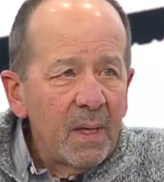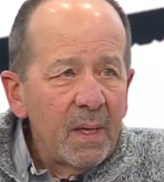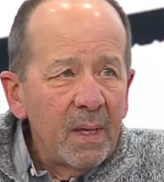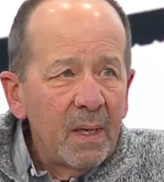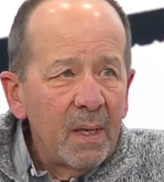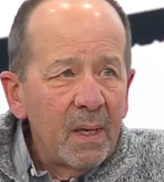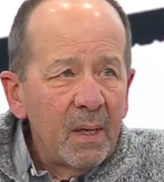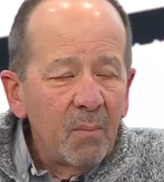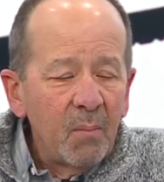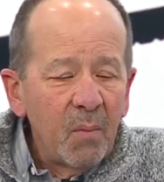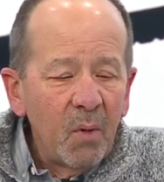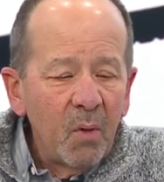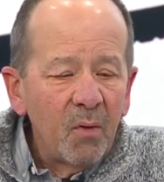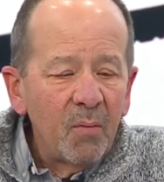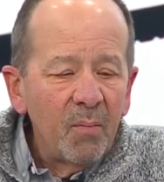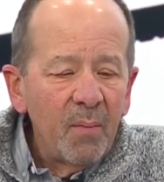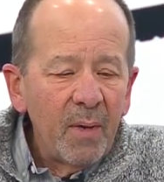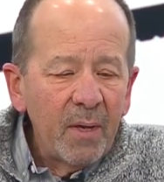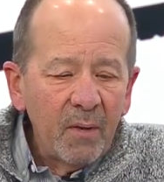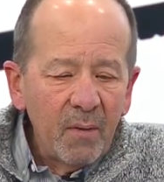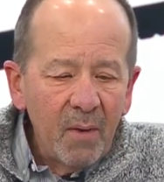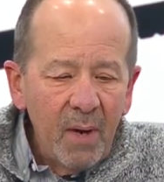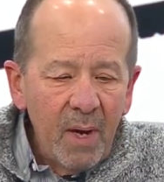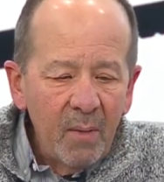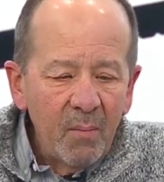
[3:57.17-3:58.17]
Uh, both
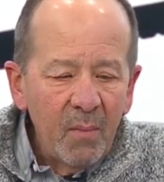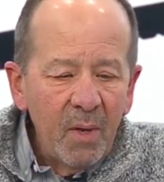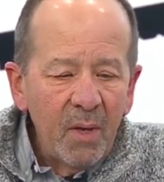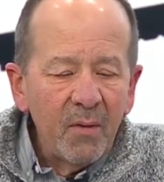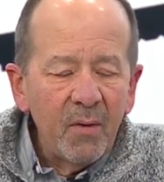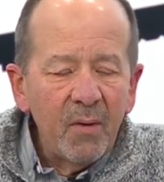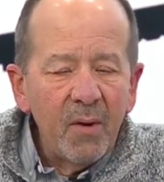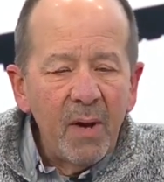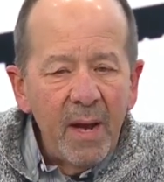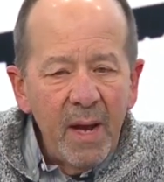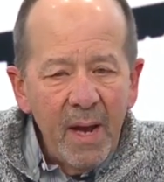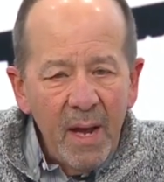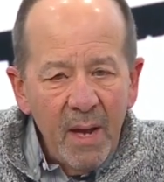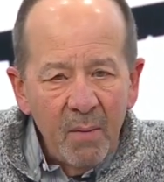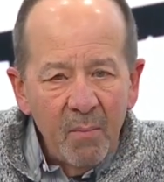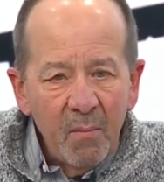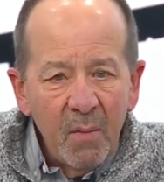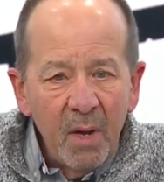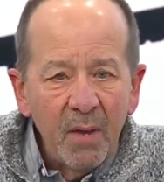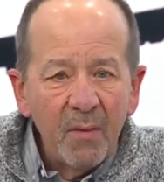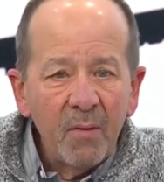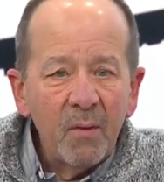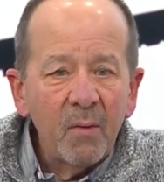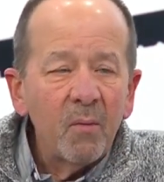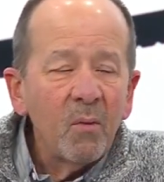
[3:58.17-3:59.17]
my grandmother and
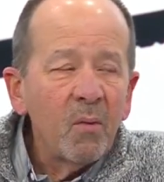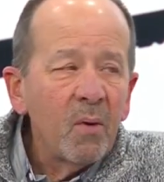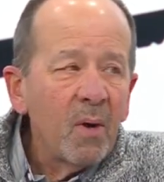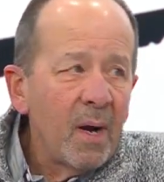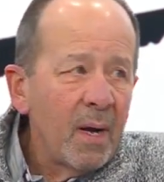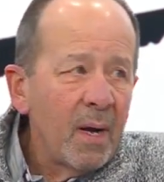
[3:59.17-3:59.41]
mother were